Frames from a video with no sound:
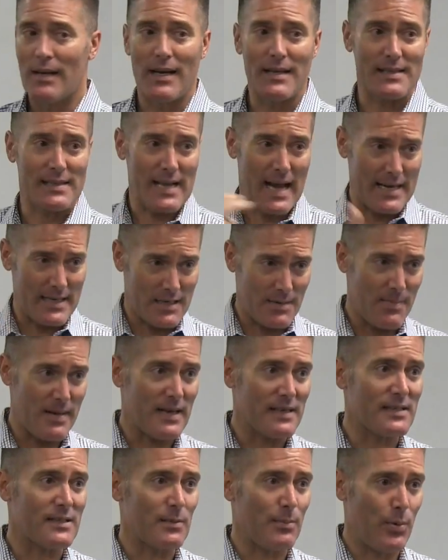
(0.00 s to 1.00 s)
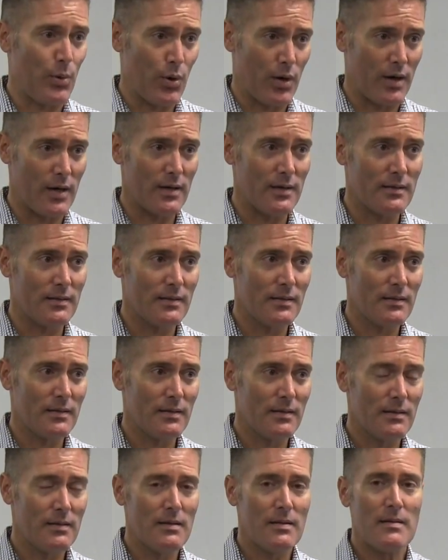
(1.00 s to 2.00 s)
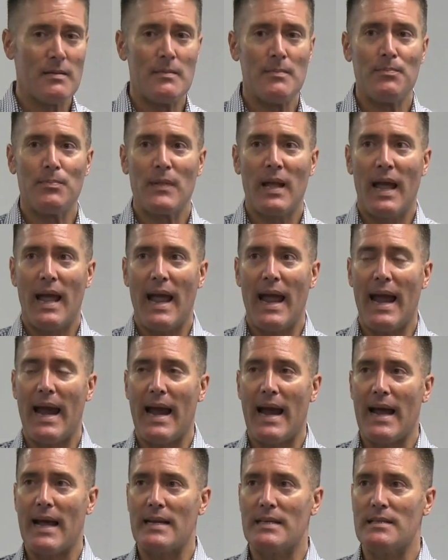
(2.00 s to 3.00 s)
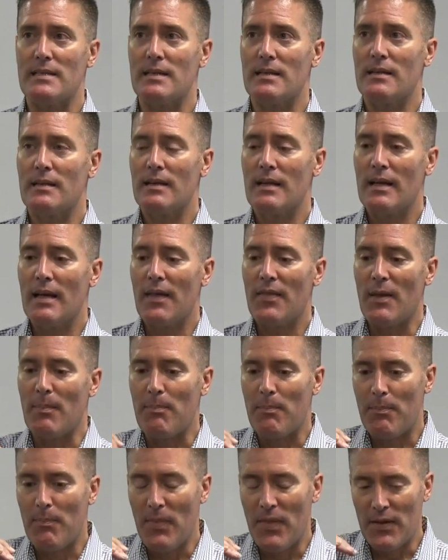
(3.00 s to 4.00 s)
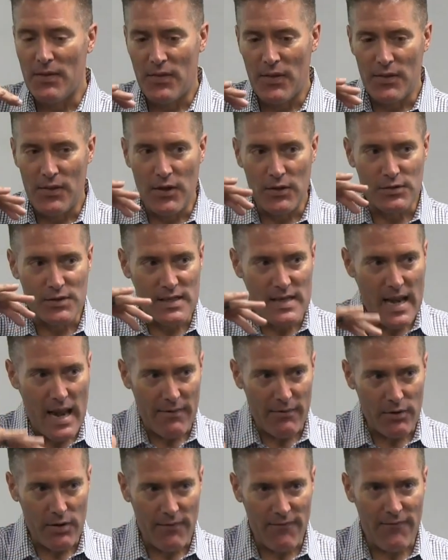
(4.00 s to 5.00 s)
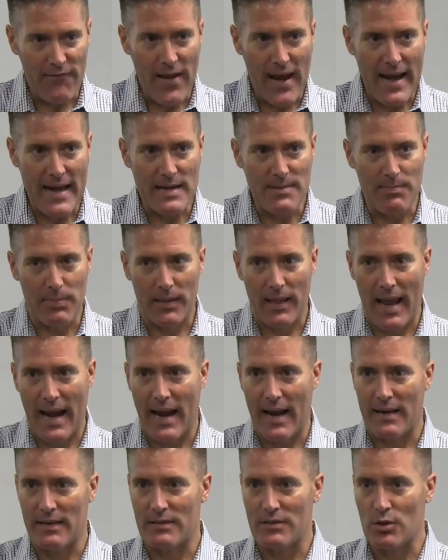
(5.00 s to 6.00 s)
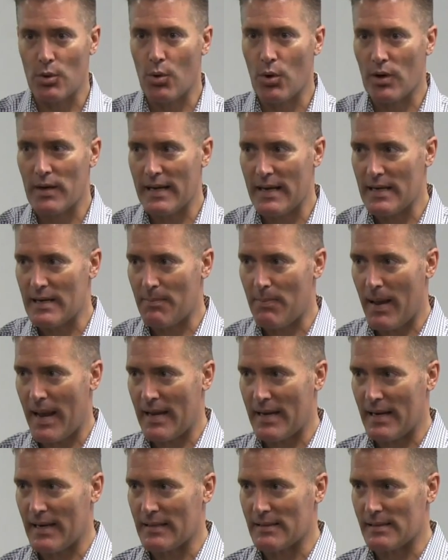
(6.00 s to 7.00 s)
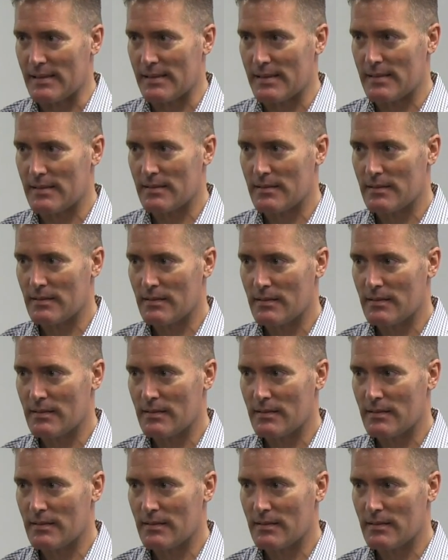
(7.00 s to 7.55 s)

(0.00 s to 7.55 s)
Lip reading: assigned to me as support, and there's never a fade plan toward independence,